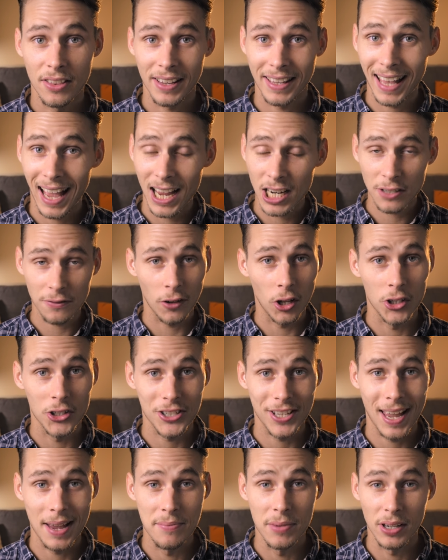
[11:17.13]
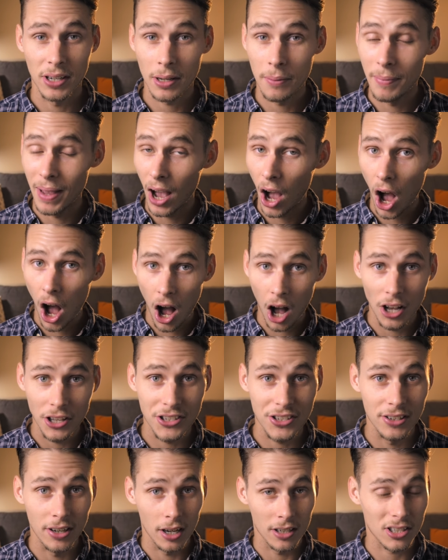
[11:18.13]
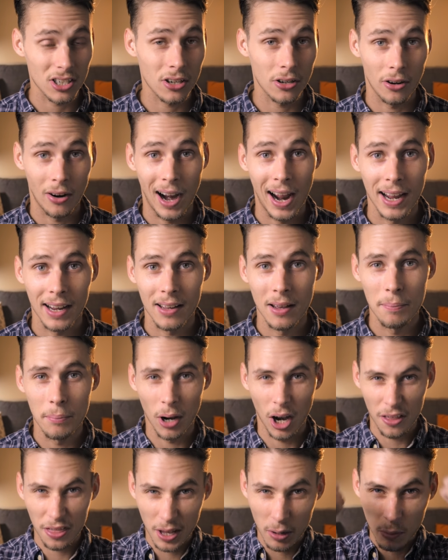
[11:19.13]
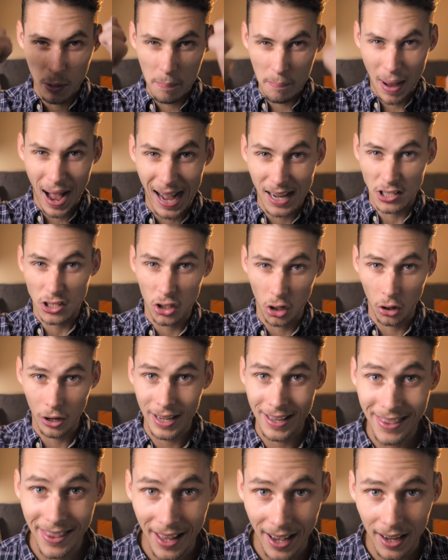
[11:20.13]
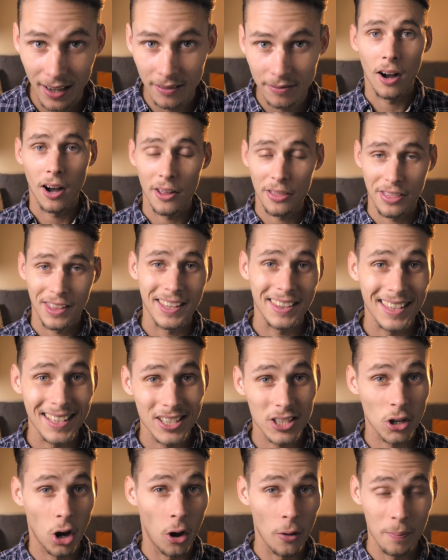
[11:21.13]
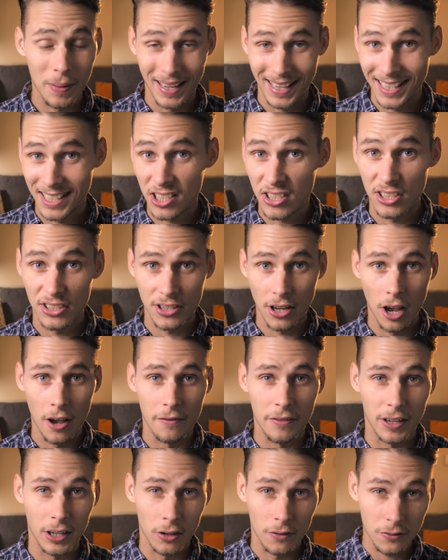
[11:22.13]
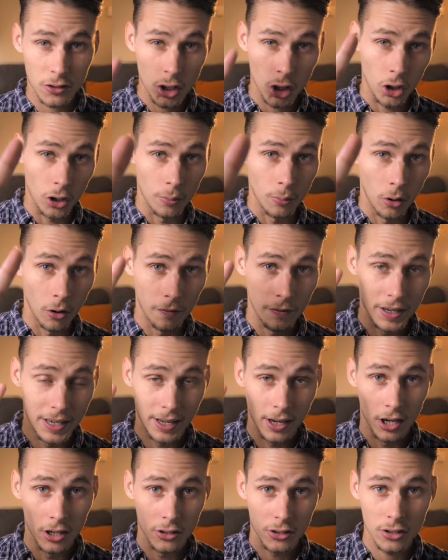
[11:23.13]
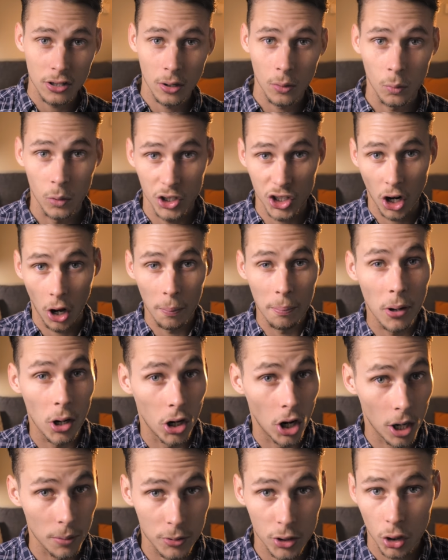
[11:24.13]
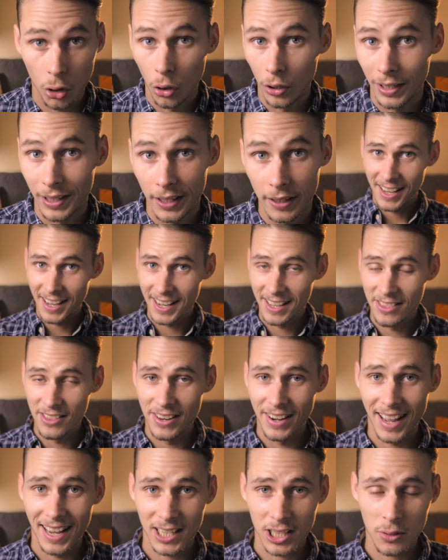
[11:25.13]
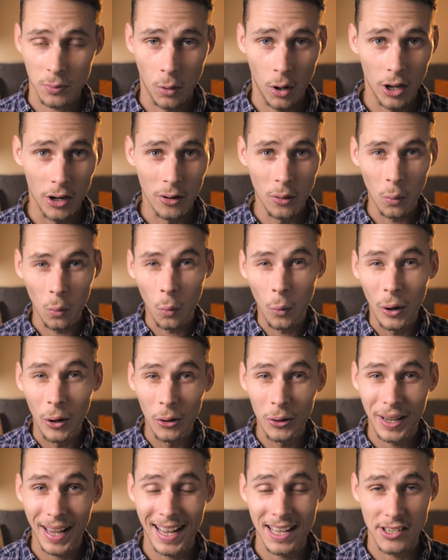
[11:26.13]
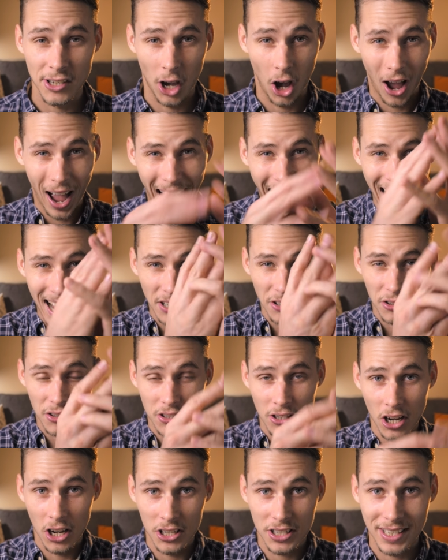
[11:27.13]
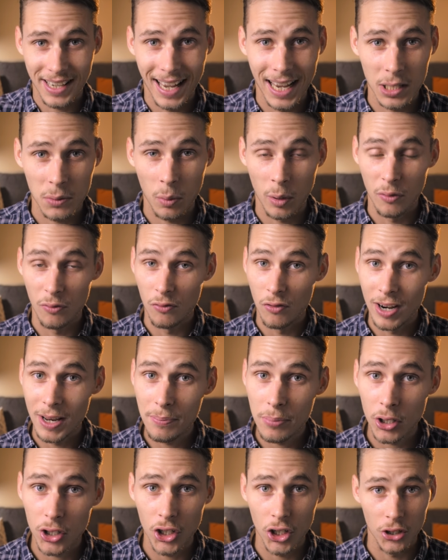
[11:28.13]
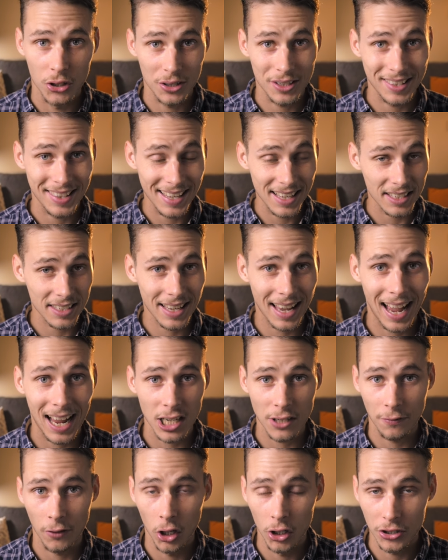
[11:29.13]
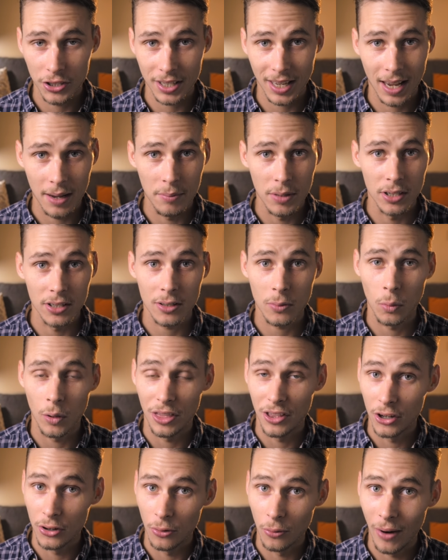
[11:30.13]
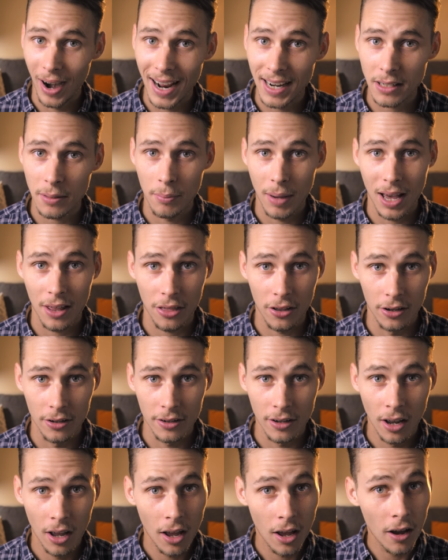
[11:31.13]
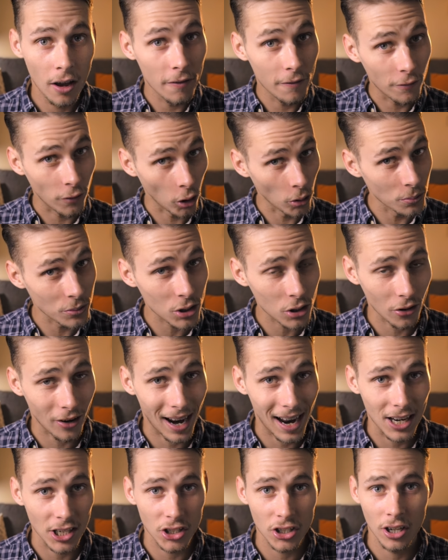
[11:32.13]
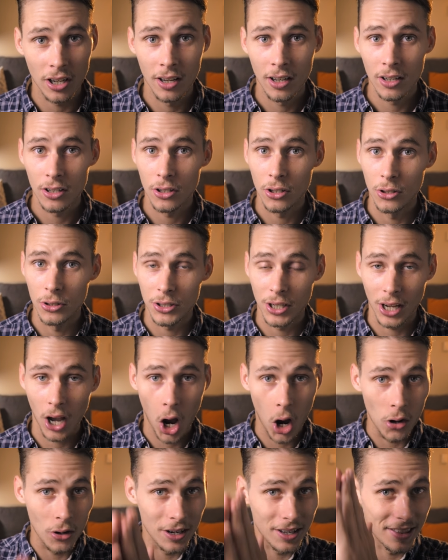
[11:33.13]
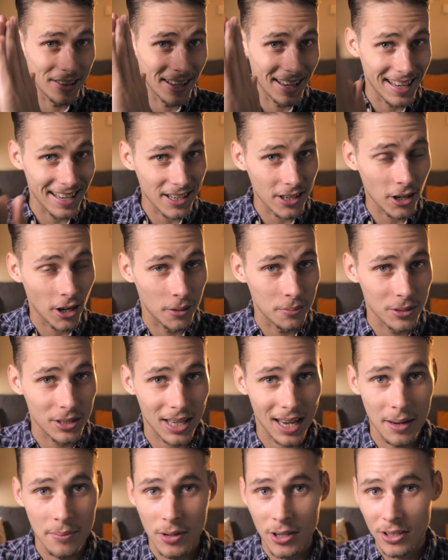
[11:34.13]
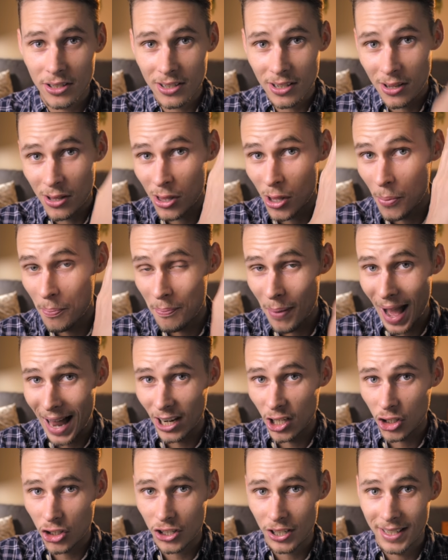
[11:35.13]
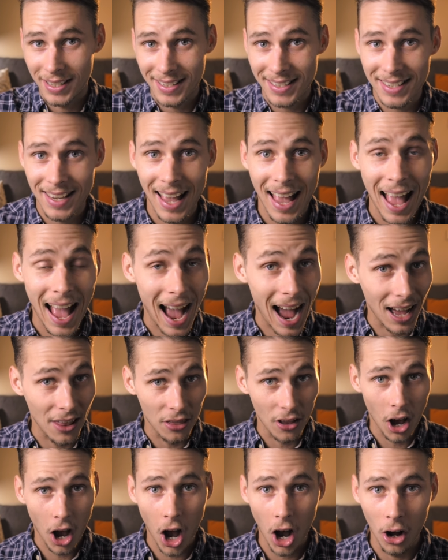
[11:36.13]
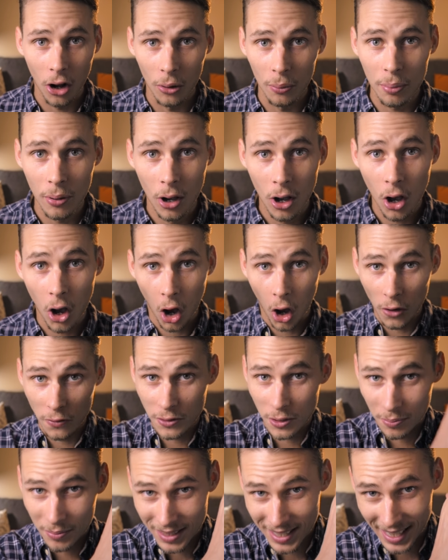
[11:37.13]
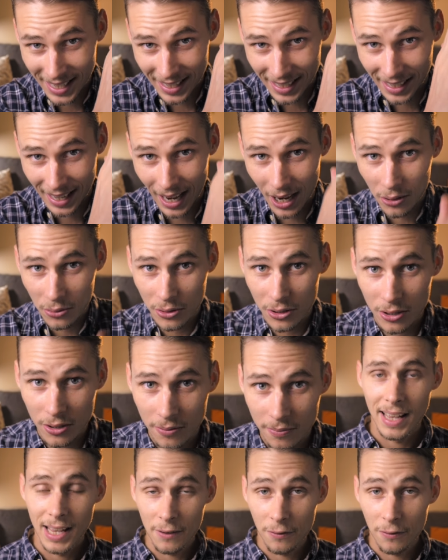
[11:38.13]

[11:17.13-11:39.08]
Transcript: The cash flow statement can be a hard nut to crack, but I think we packed a lot in there. I think this topic is deserving of two more videos, which I'll put up shortly. In the next one, we'll get our hands dirty as we reproduce this cash flow statement with the direct method from scratch using only the income statement, the balance sheet, and the help of some T accounts.